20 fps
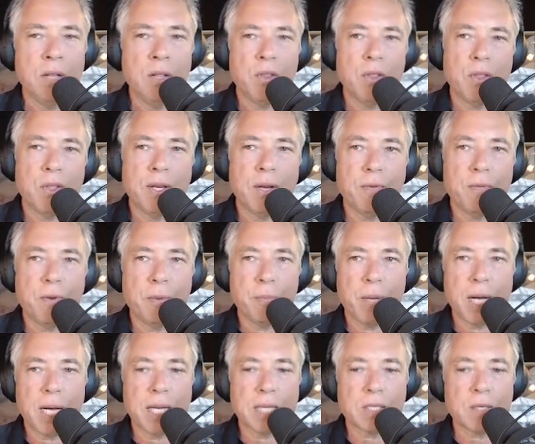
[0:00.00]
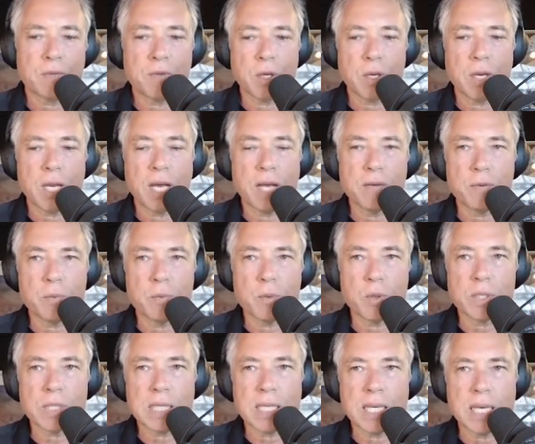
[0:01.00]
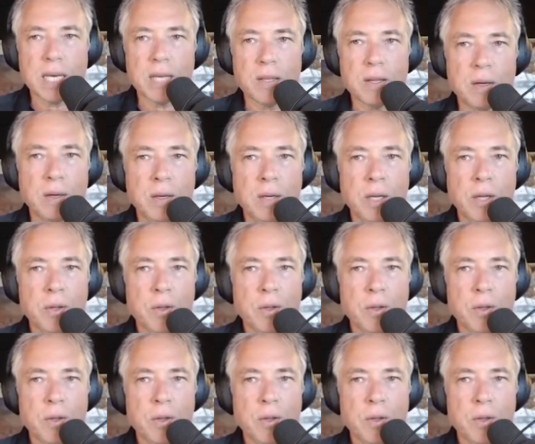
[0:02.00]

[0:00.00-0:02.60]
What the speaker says: that the different parts of your life work together,